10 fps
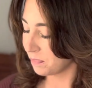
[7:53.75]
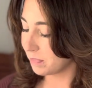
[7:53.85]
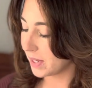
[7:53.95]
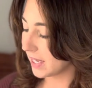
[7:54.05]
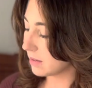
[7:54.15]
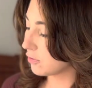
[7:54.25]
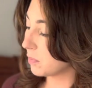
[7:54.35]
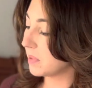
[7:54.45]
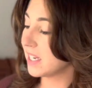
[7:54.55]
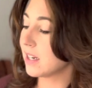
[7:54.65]
but for
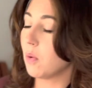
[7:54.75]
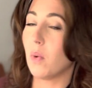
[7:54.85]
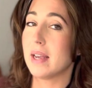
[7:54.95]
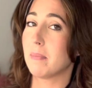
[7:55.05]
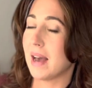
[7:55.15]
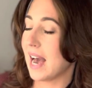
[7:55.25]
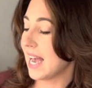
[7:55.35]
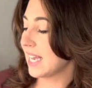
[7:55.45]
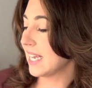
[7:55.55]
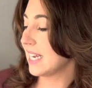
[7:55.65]
being a white
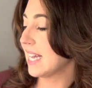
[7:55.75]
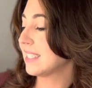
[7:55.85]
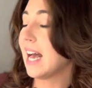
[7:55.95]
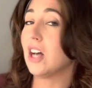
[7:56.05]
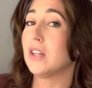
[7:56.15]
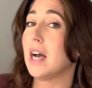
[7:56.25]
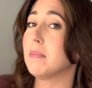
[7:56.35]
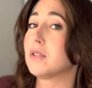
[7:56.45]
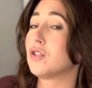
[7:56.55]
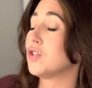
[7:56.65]
bag, it has held
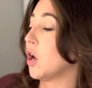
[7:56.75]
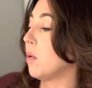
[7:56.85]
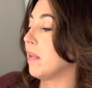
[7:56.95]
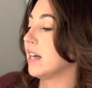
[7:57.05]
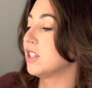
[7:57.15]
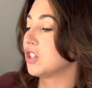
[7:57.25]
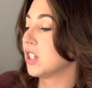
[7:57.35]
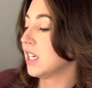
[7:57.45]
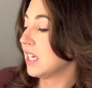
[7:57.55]
up so much.